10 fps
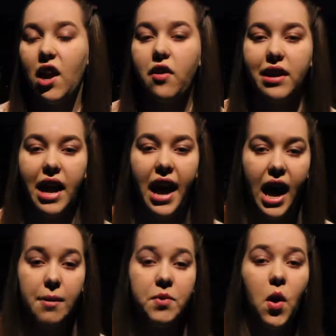all that I
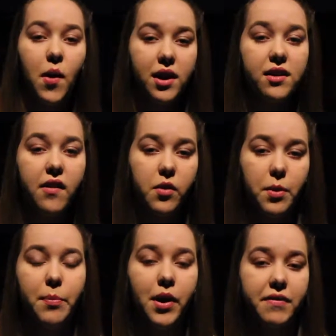am, knowing I'll never
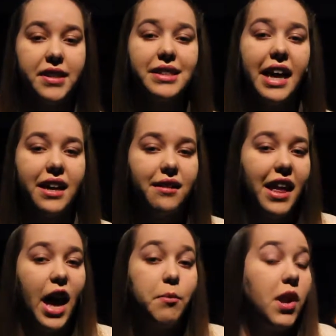be perfect like a
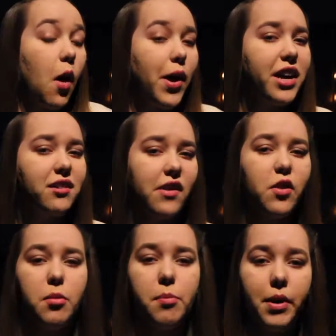lamb, knowing I'll
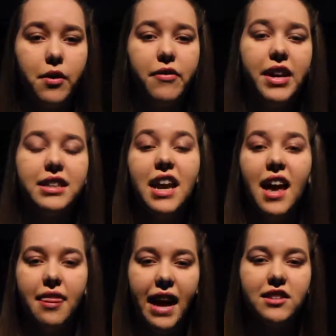never be perfect.
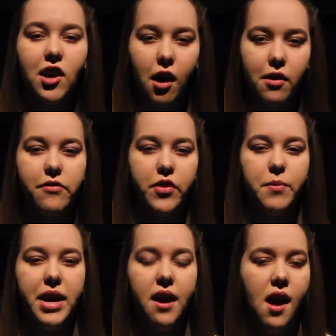That's hard for
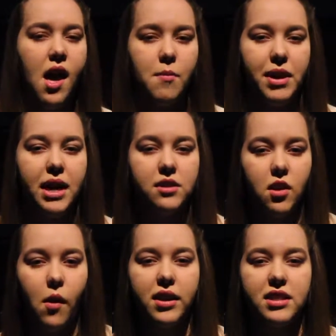me because
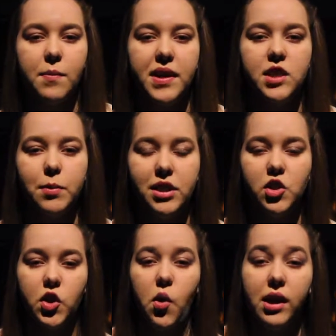knowing something to be
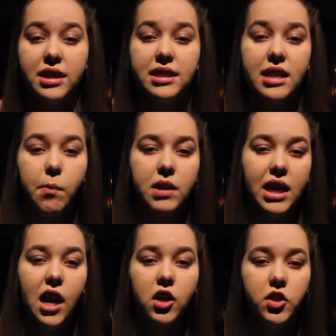true and accepting
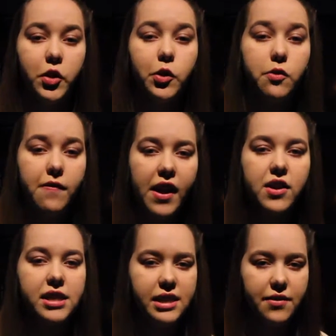it are two
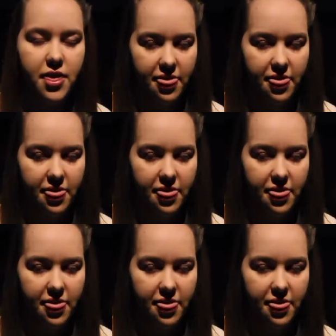very different